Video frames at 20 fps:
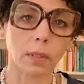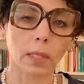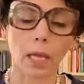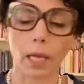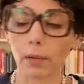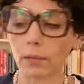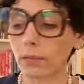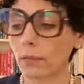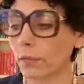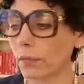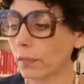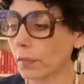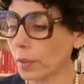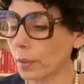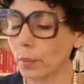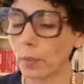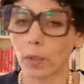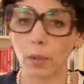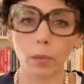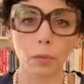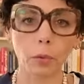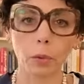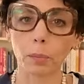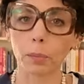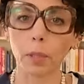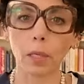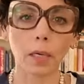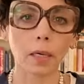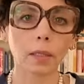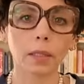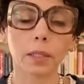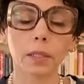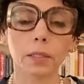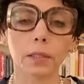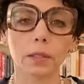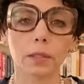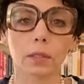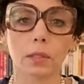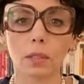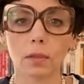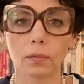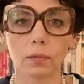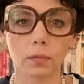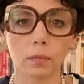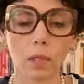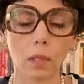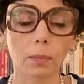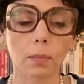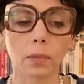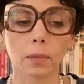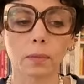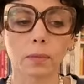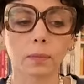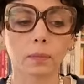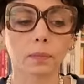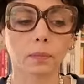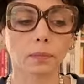Everywhere were pockets of rubble.